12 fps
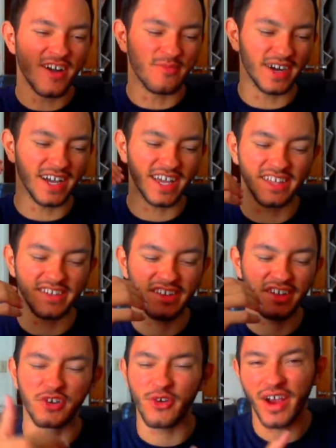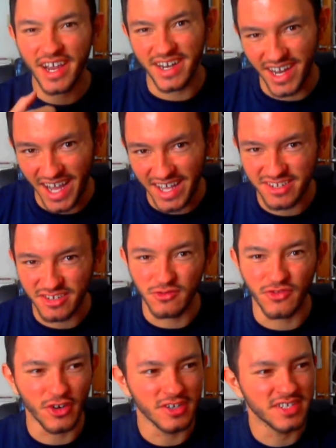But it's Gray and Natsu
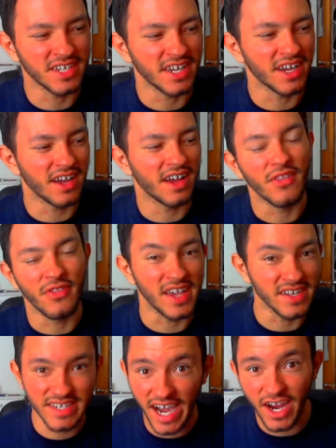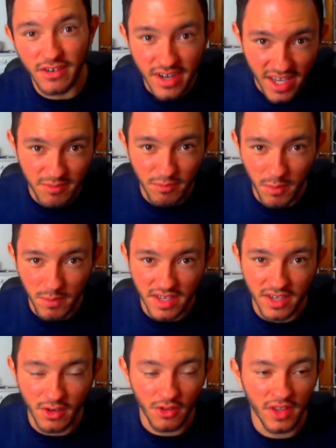versus the entire Naked Mummy
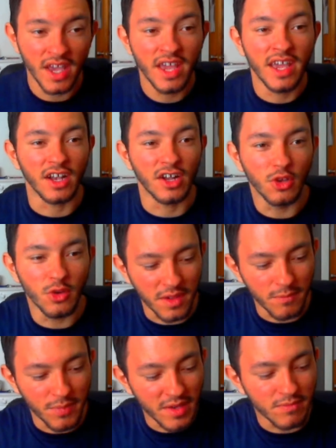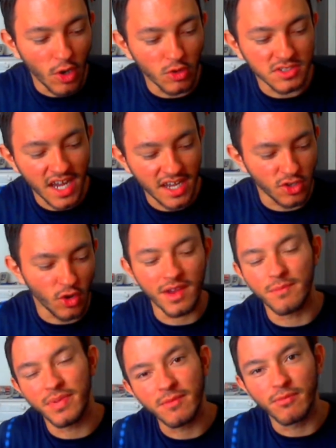Guild, including Big Bro Zato
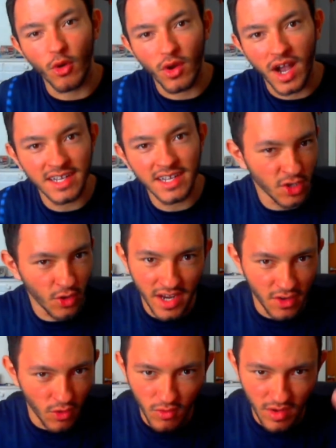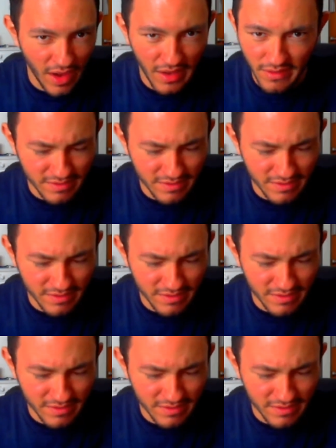and Big Bro Gato. I